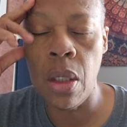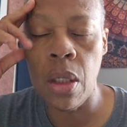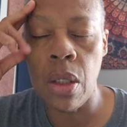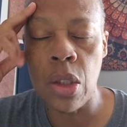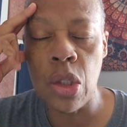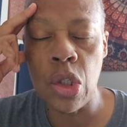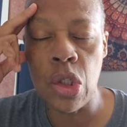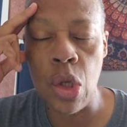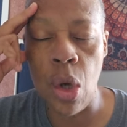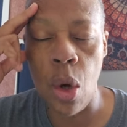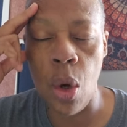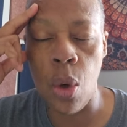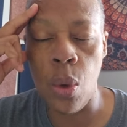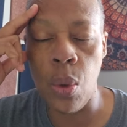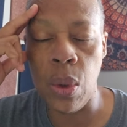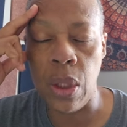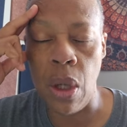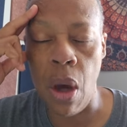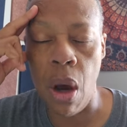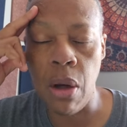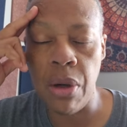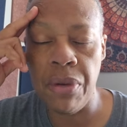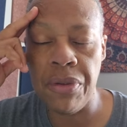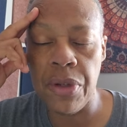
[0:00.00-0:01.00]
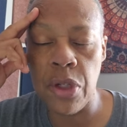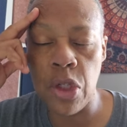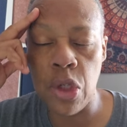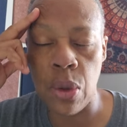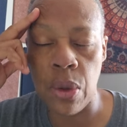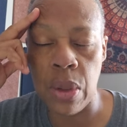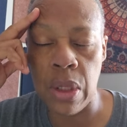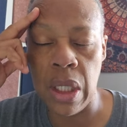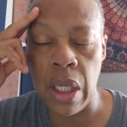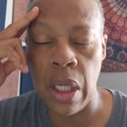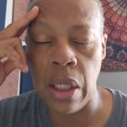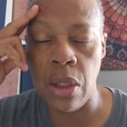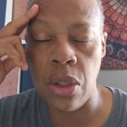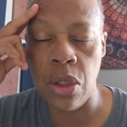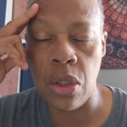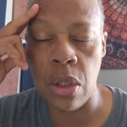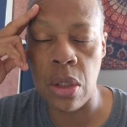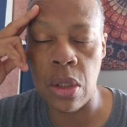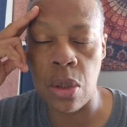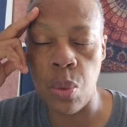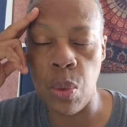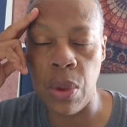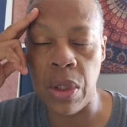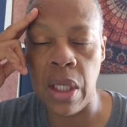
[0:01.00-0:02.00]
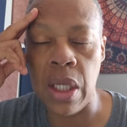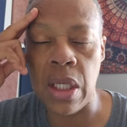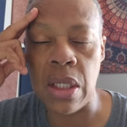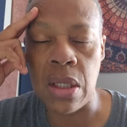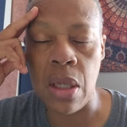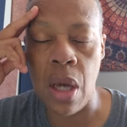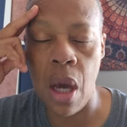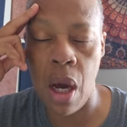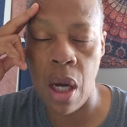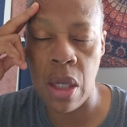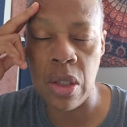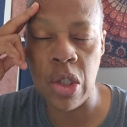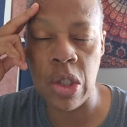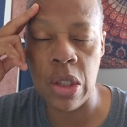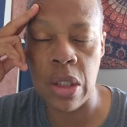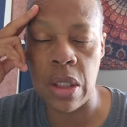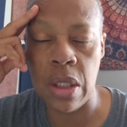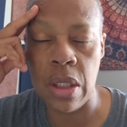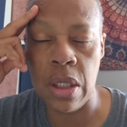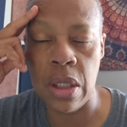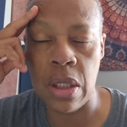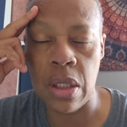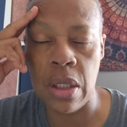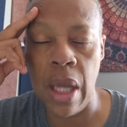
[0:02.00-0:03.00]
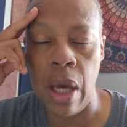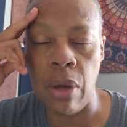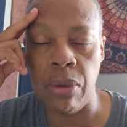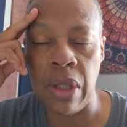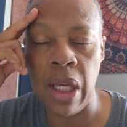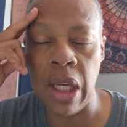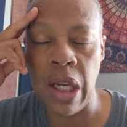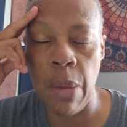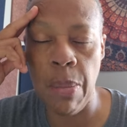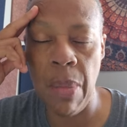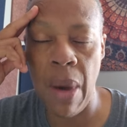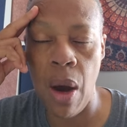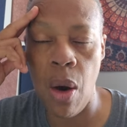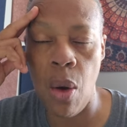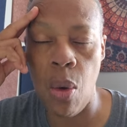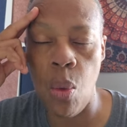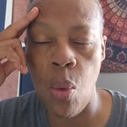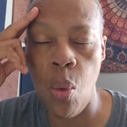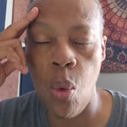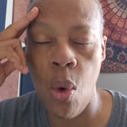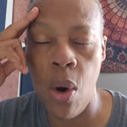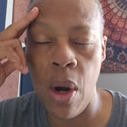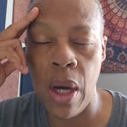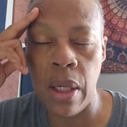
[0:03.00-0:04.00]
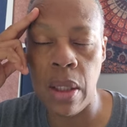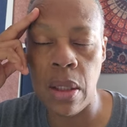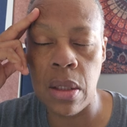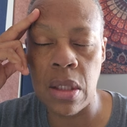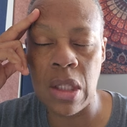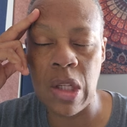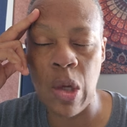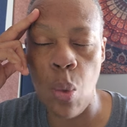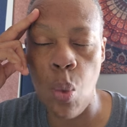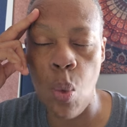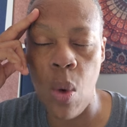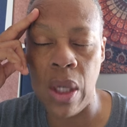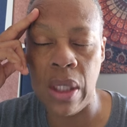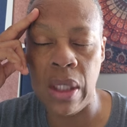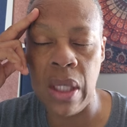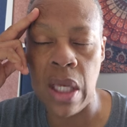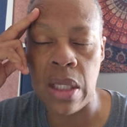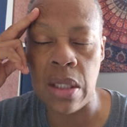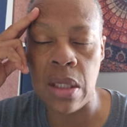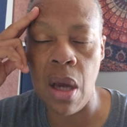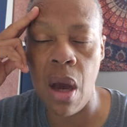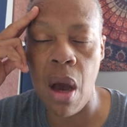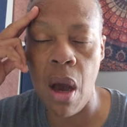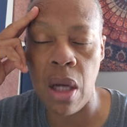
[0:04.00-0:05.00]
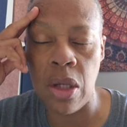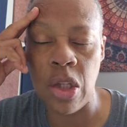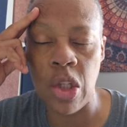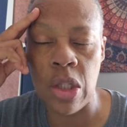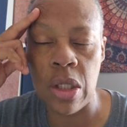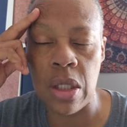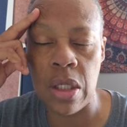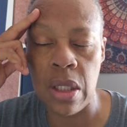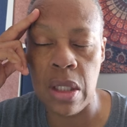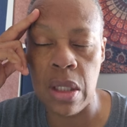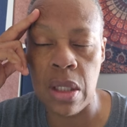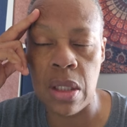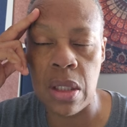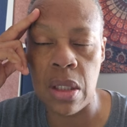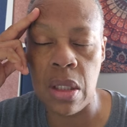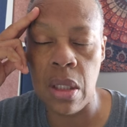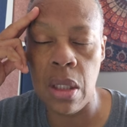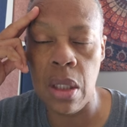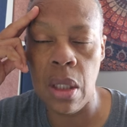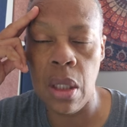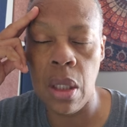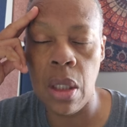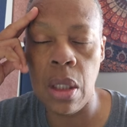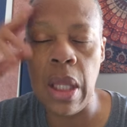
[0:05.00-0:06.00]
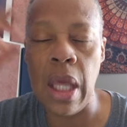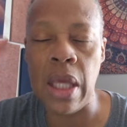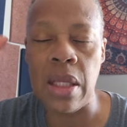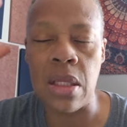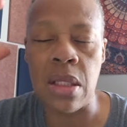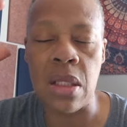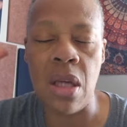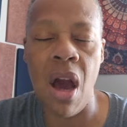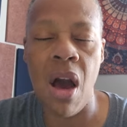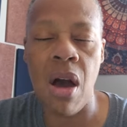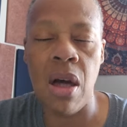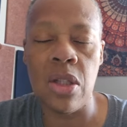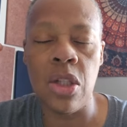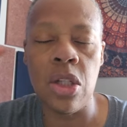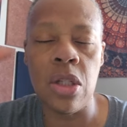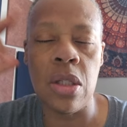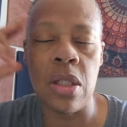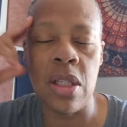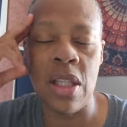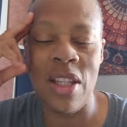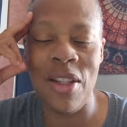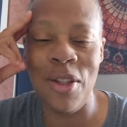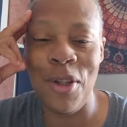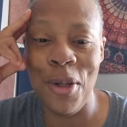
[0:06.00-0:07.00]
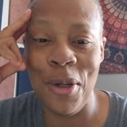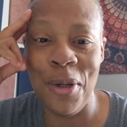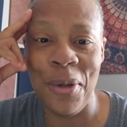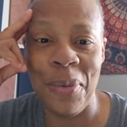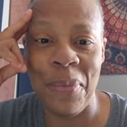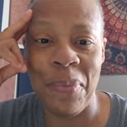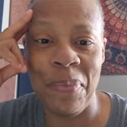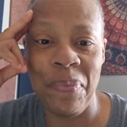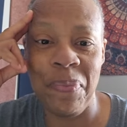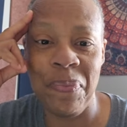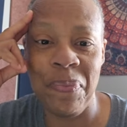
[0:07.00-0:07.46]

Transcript: So with artificial intelligence, with its consciousness, now think about what someone that's conscious can do.